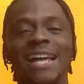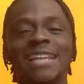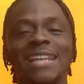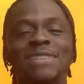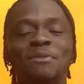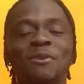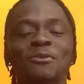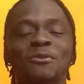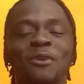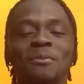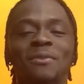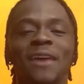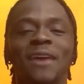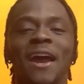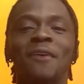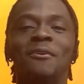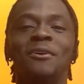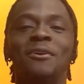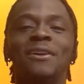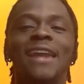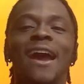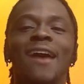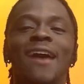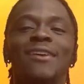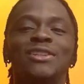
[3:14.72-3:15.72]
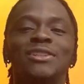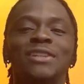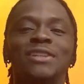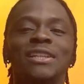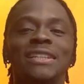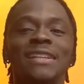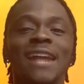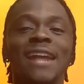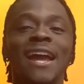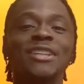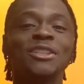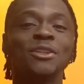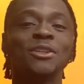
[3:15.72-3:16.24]
Let's move from that one now to the
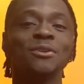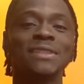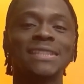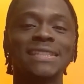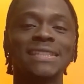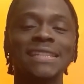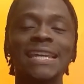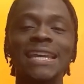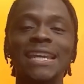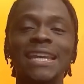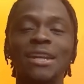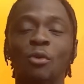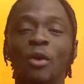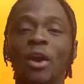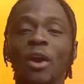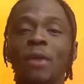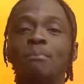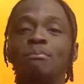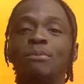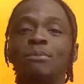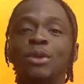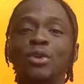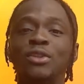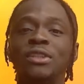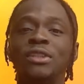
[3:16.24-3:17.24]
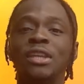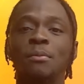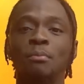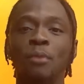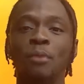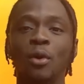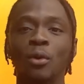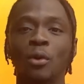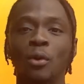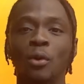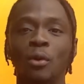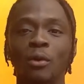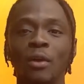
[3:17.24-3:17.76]
international scene, where music
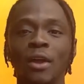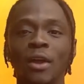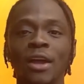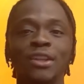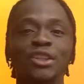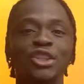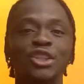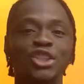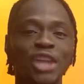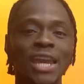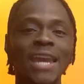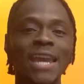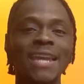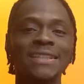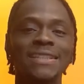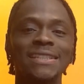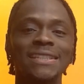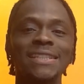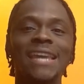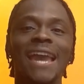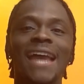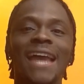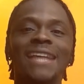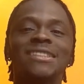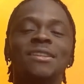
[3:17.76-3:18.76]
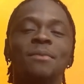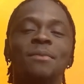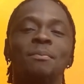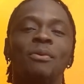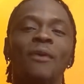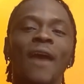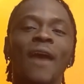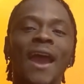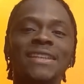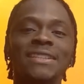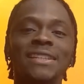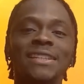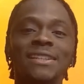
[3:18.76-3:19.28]
mogul Jayz has
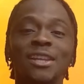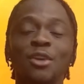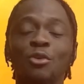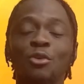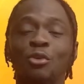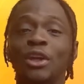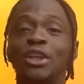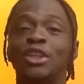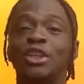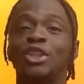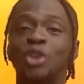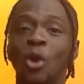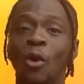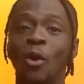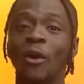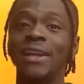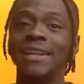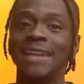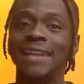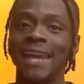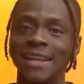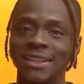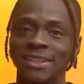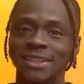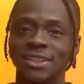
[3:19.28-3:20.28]
surprisingly rejoined